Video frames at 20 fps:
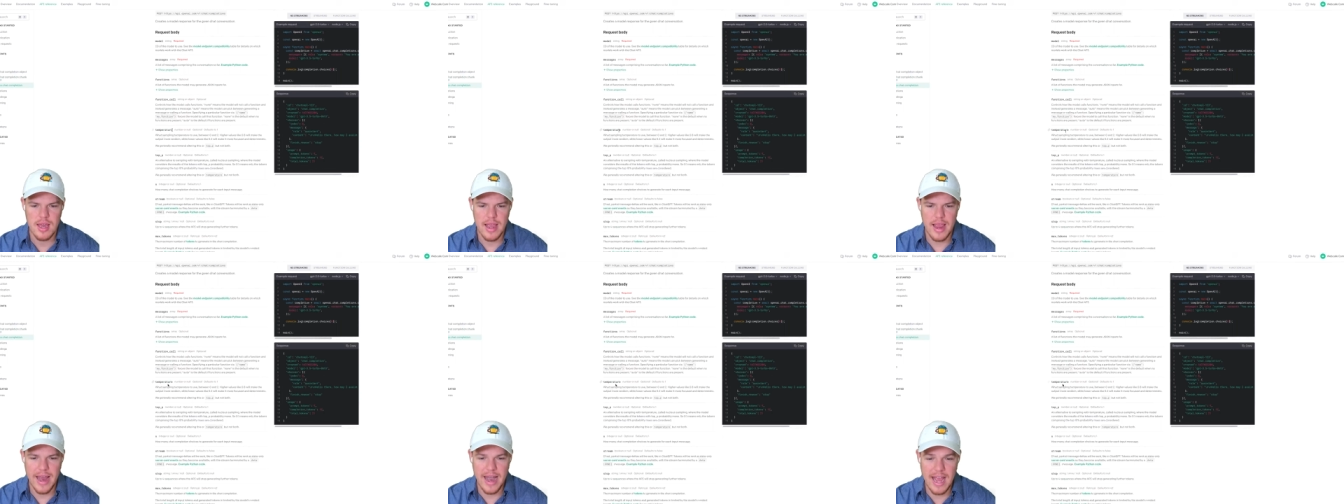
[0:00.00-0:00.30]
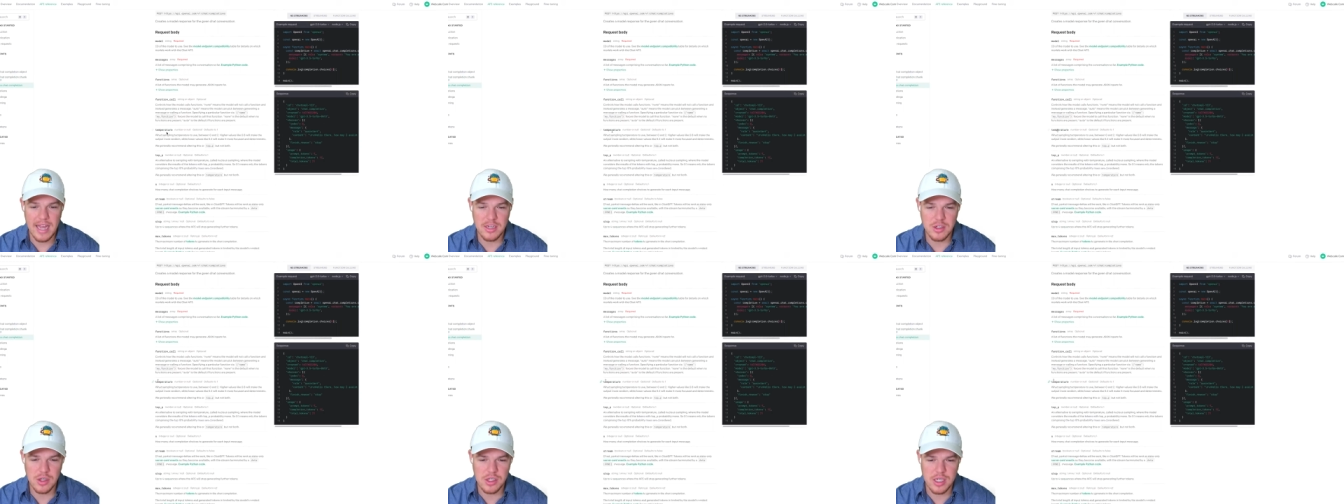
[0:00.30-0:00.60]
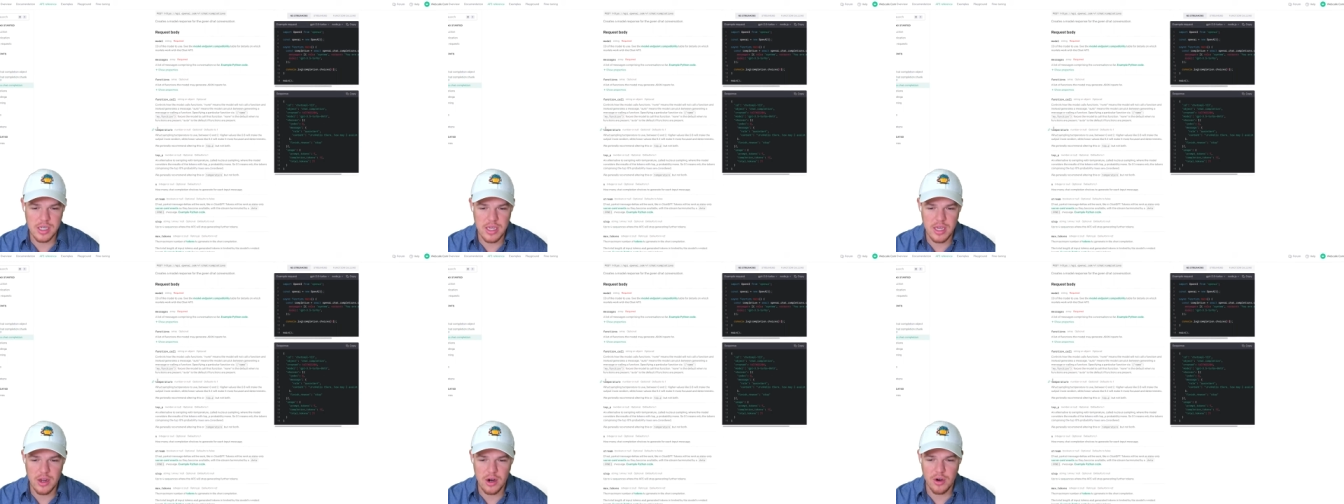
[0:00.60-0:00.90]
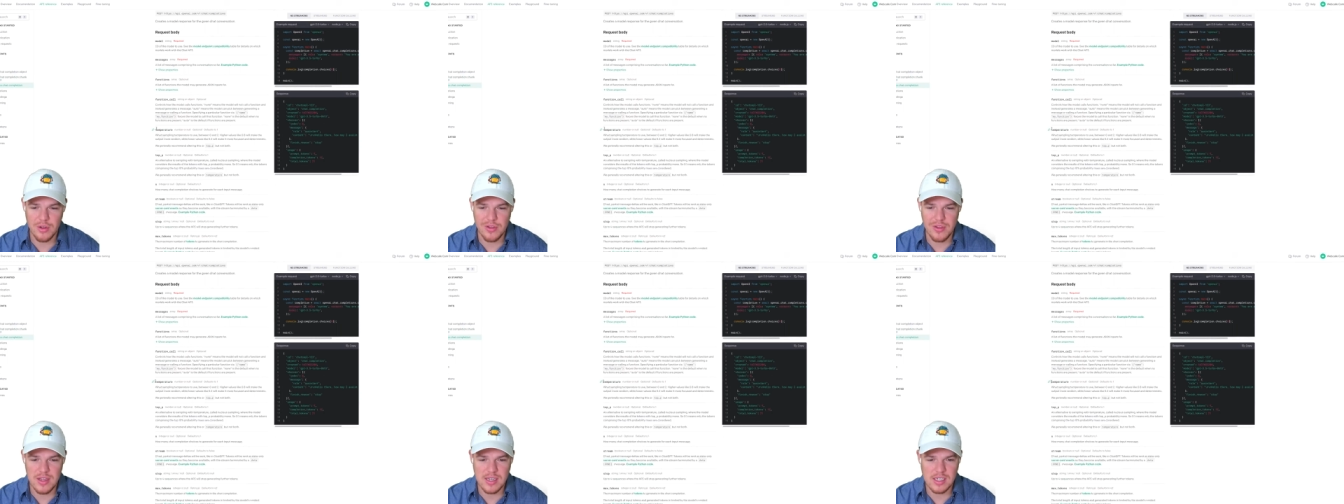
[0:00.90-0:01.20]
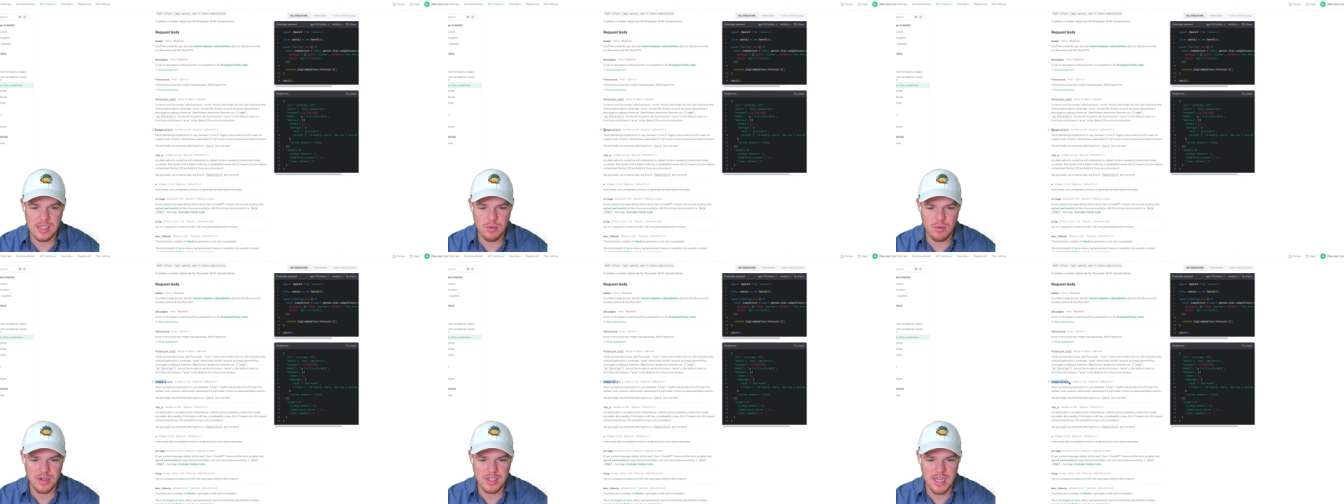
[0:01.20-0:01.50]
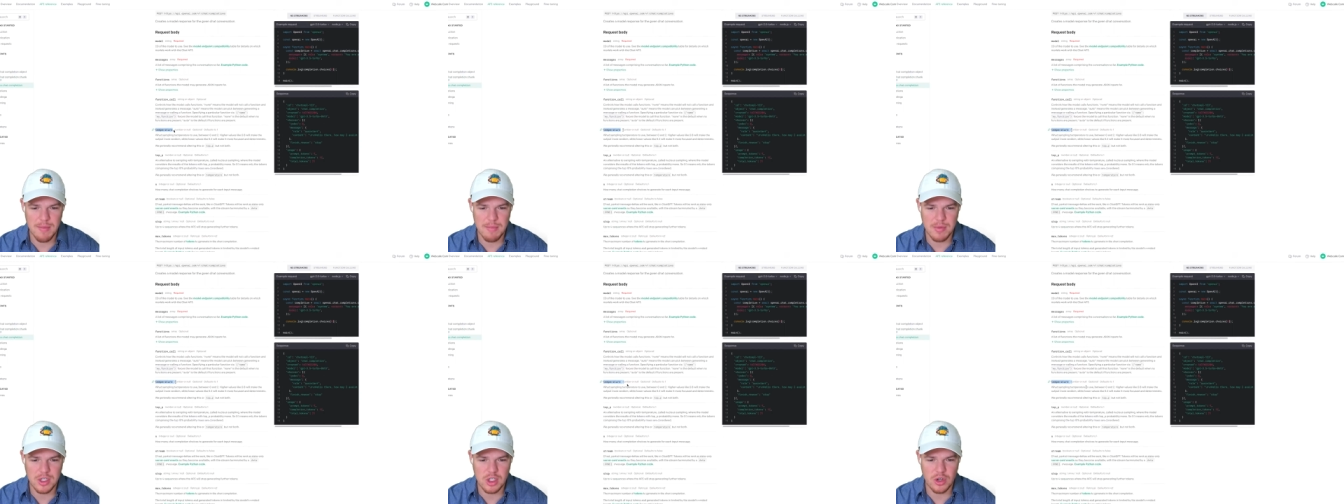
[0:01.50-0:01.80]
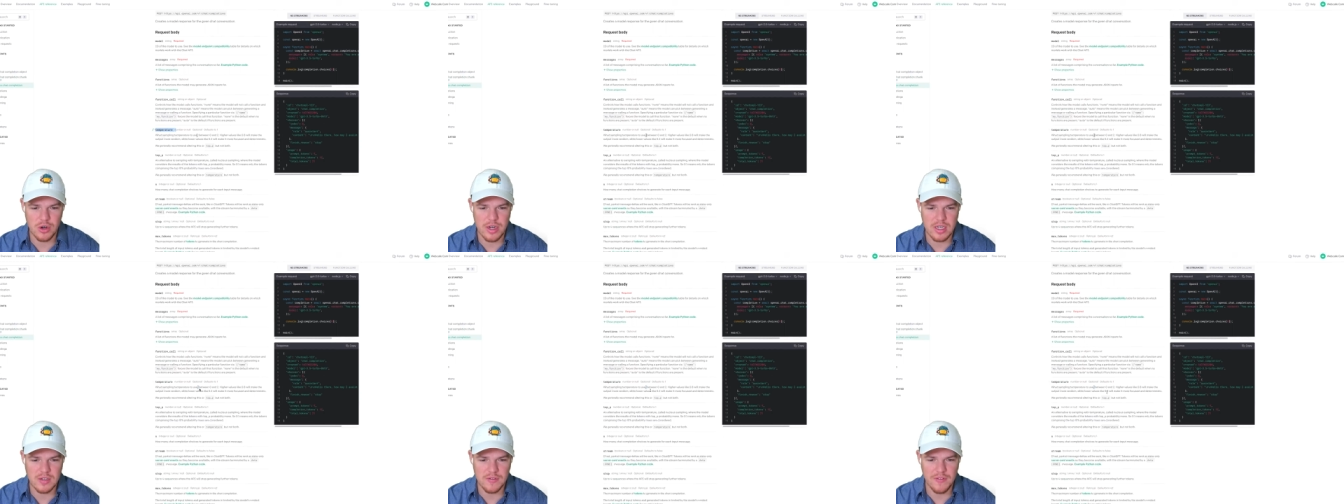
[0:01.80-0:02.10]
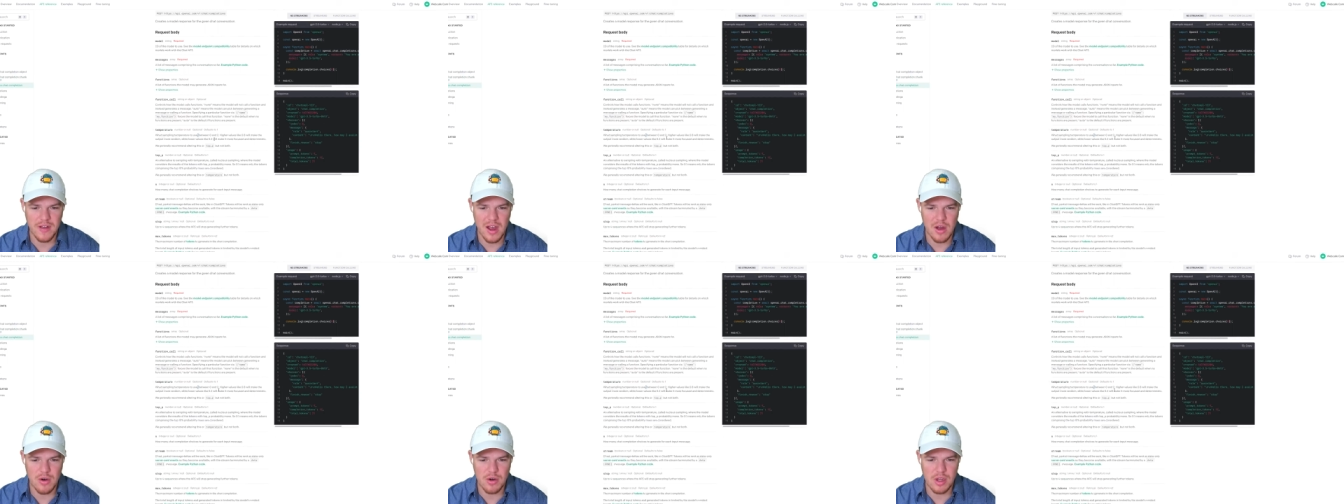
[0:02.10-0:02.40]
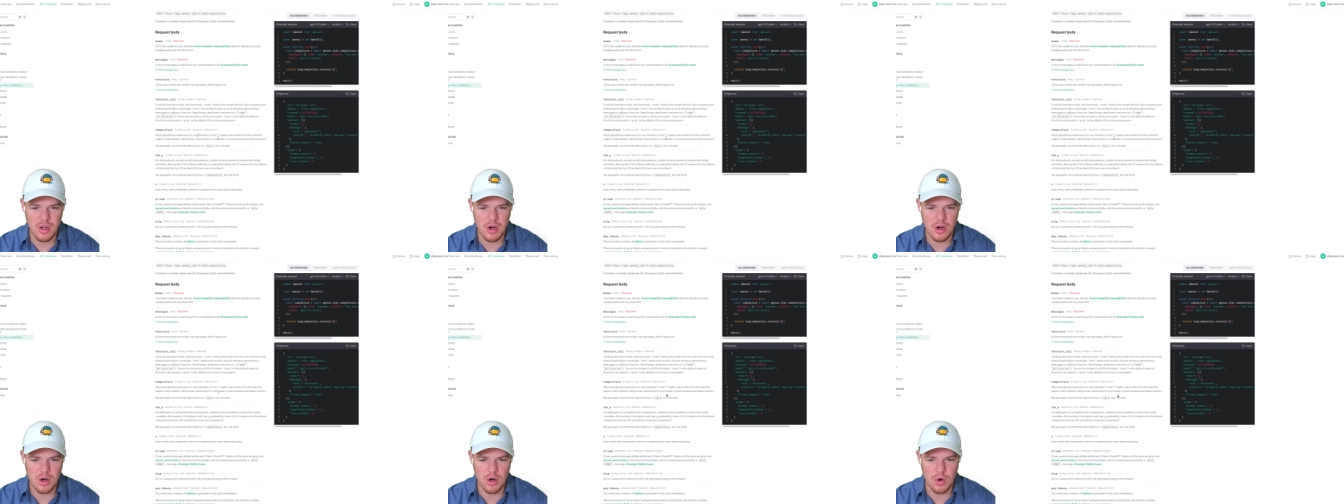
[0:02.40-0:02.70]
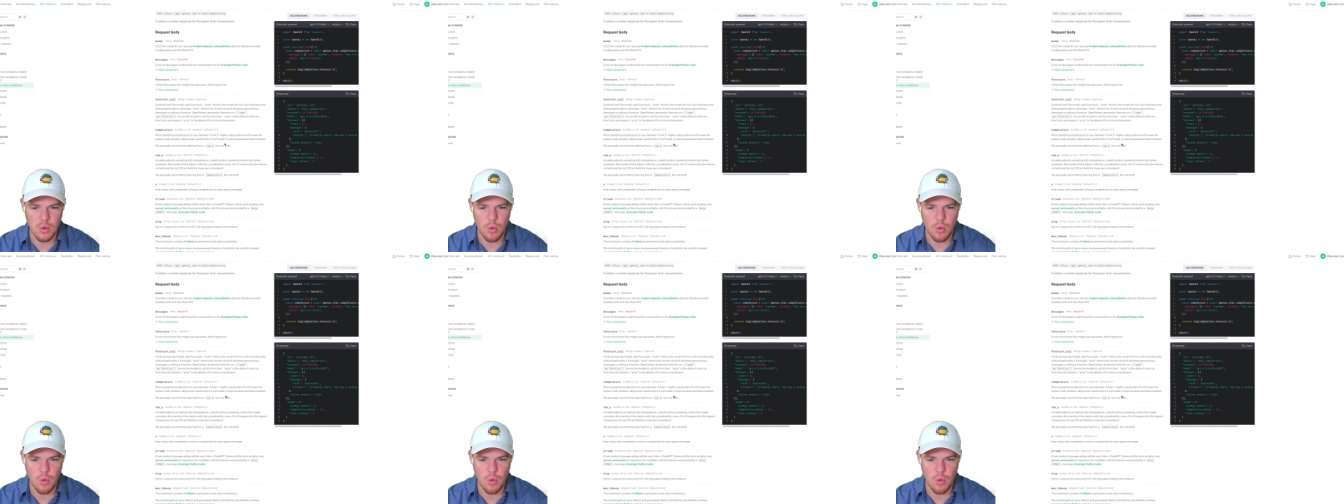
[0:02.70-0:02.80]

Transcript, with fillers: And as you see here, this is where temperature is found here,